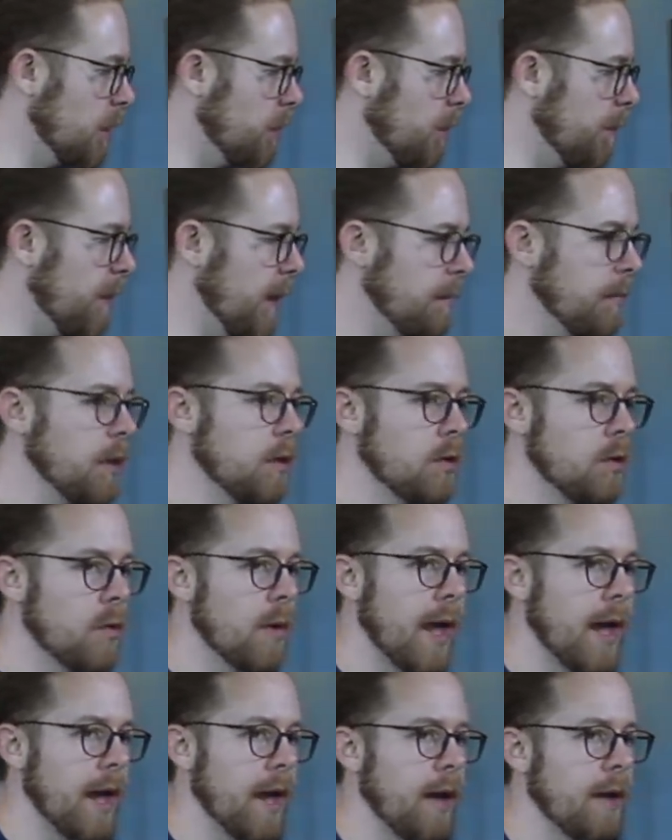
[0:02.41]
but maybe you
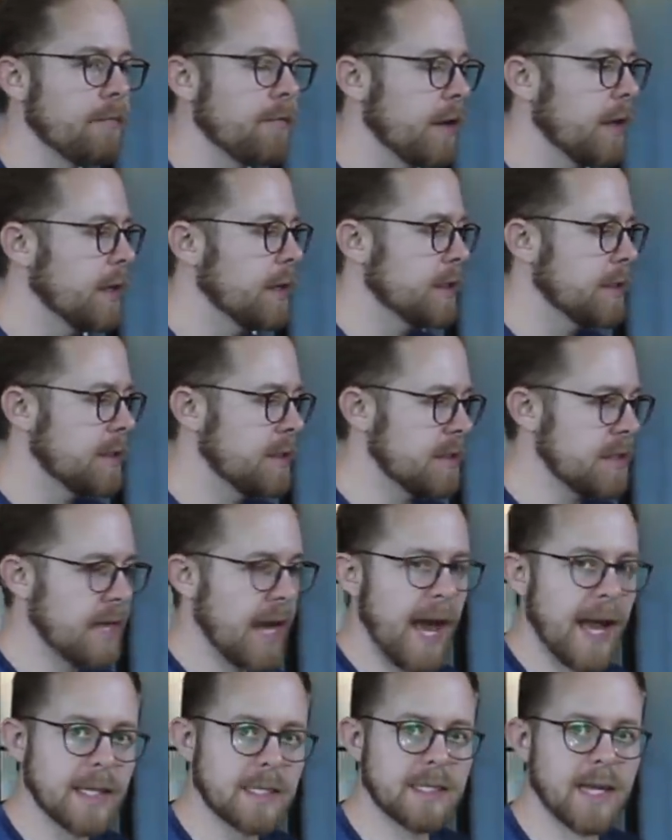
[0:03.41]
have
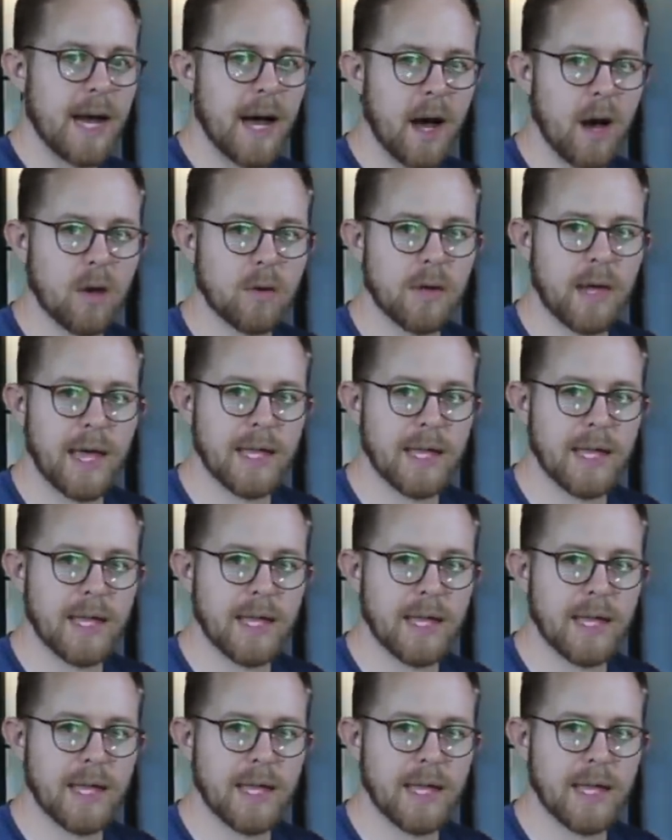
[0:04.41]
sat down